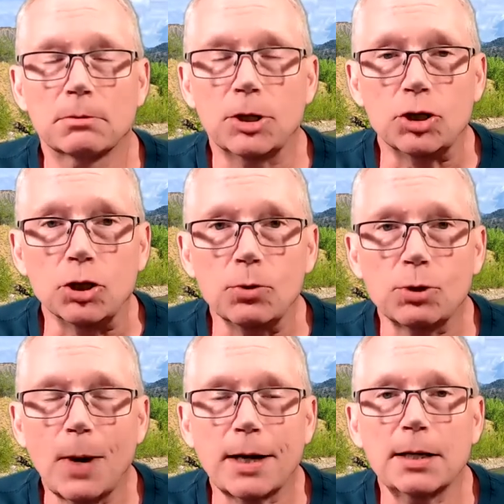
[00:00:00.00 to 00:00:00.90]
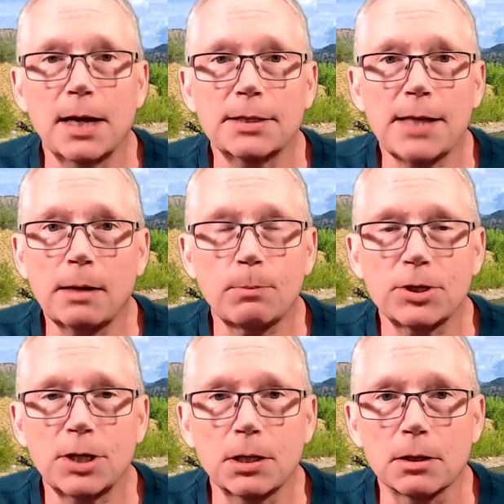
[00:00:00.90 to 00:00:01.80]
The Jews recognize that in
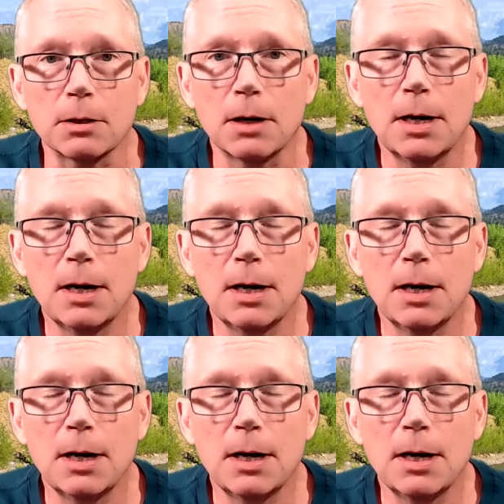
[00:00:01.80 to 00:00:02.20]
particular.